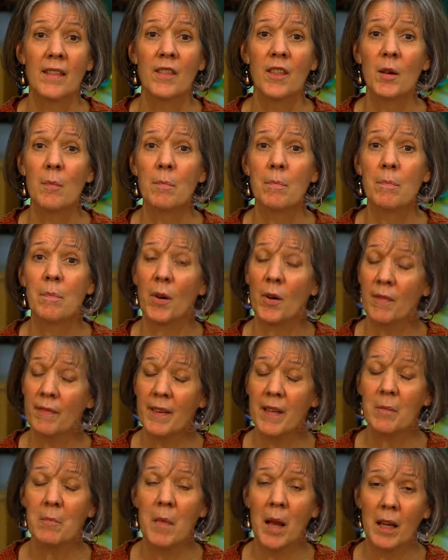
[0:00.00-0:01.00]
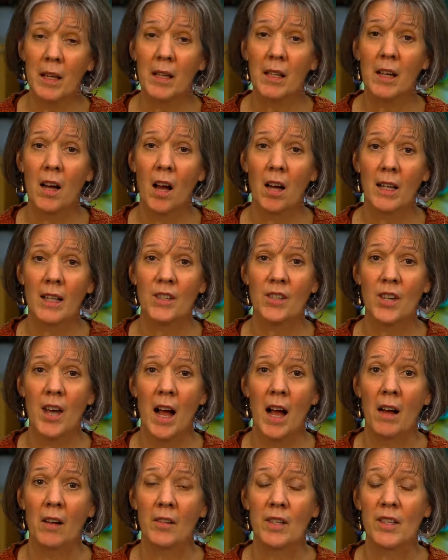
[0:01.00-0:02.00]
the perfect melancholy
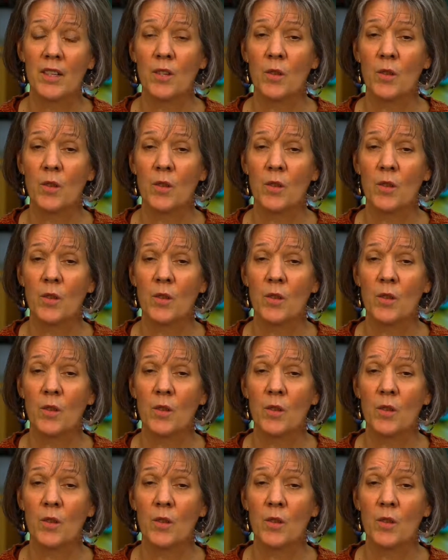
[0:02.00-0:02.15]
child is